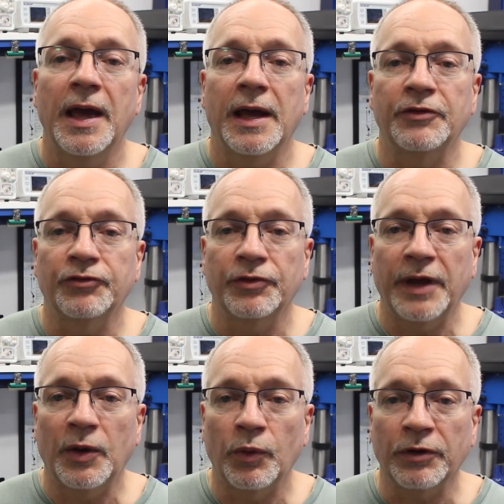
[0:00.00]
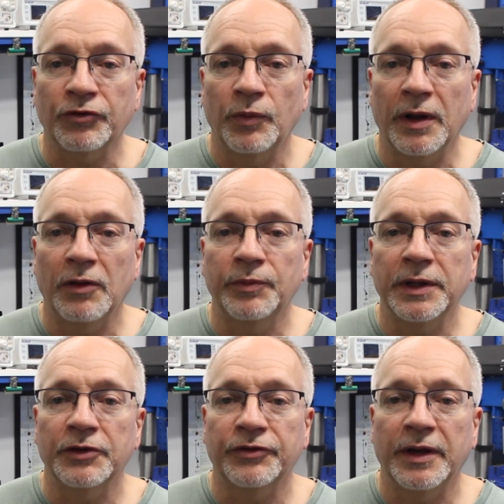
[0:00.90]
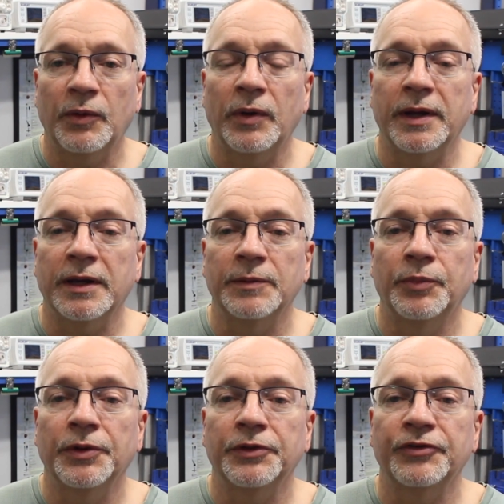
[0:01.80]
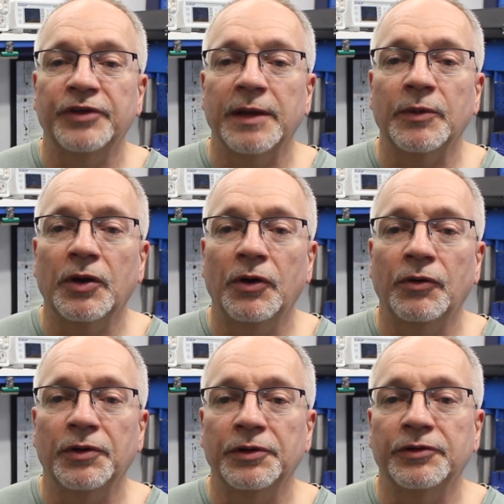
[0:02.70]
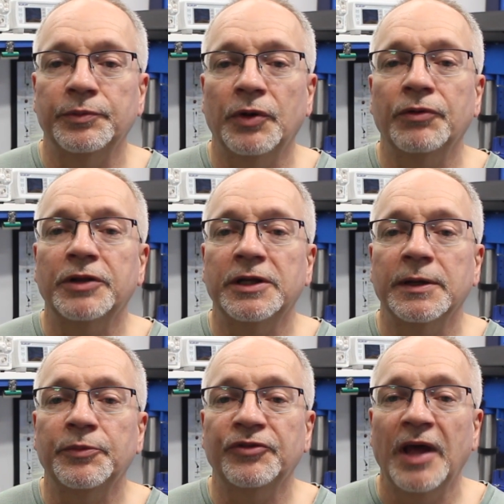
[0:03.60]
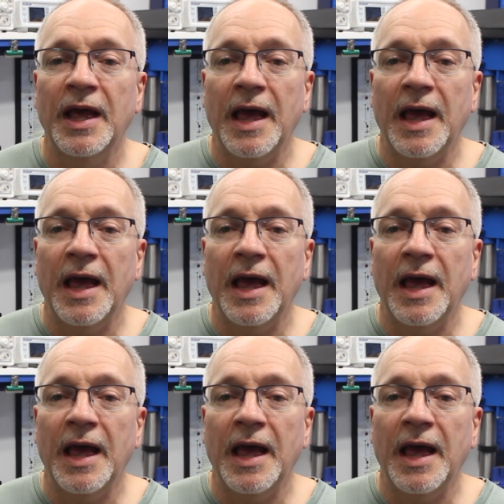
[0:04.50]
and so that works well, because that way I can put the same code onto both chips